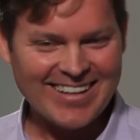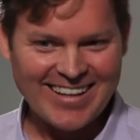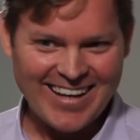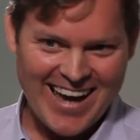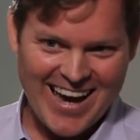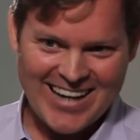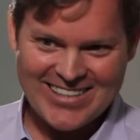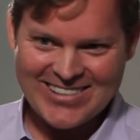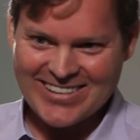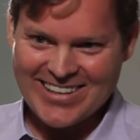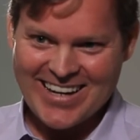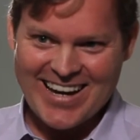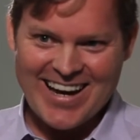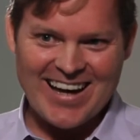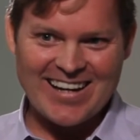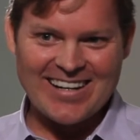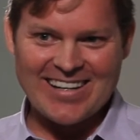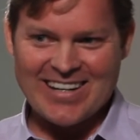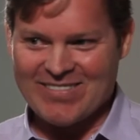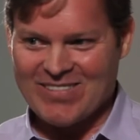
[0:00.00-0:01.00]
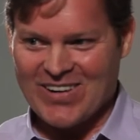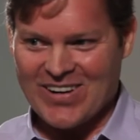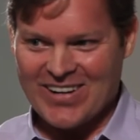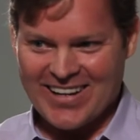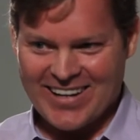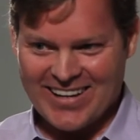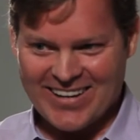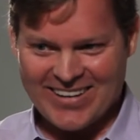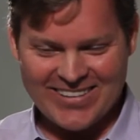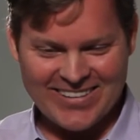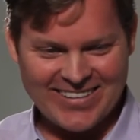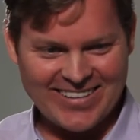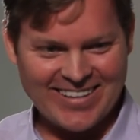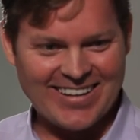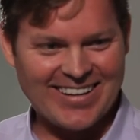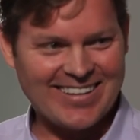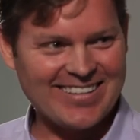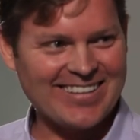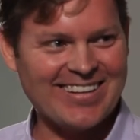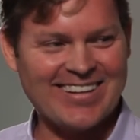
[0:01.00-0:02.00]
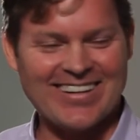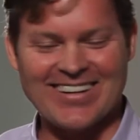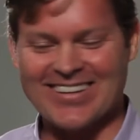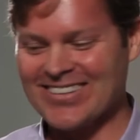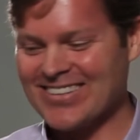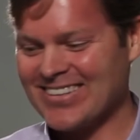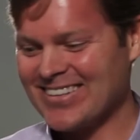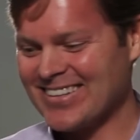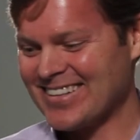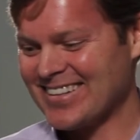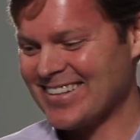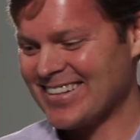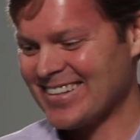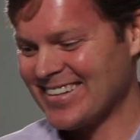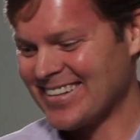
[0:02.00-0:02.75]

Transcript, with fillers: actually had any money, and, and you know